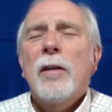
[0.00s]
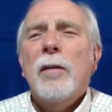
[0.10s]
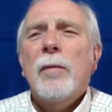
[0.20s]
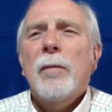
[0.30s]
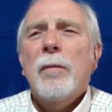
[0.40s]

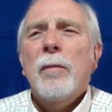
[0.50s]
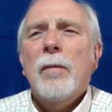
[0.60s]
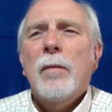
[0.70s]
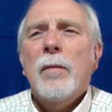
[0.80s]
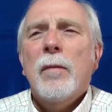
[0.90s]

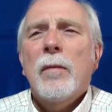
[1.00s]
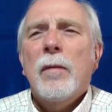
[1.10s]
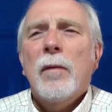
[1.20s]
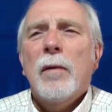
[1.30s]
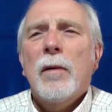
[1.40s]

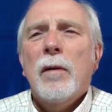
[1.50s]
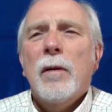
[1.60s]
(silence)